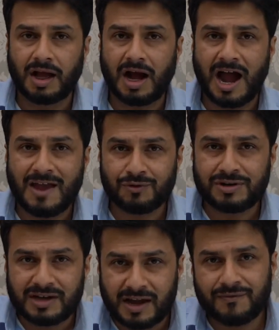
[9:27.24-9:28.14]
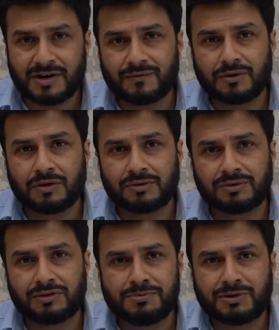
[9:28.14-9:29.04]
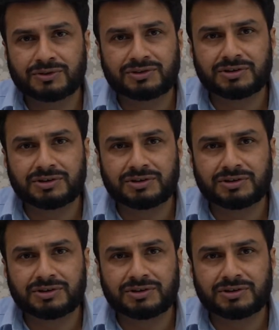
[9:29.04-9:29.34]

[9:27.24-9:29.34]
I would never have gone through because